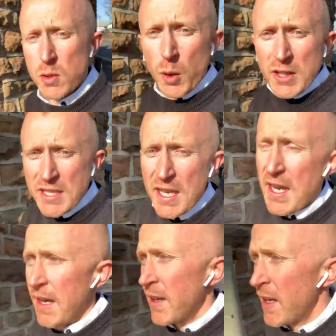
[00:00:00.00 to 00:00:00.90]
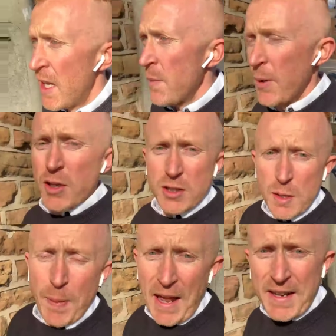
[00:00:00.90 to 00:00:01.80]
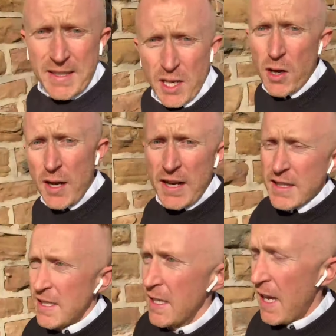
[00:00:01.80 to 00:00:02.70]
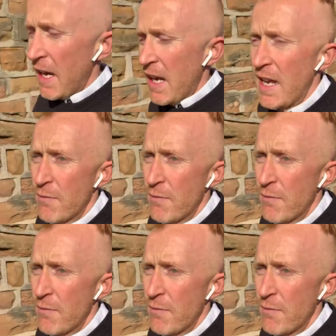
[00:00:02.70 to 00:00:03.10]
twice a year because of the planets aligning, so you can get a clear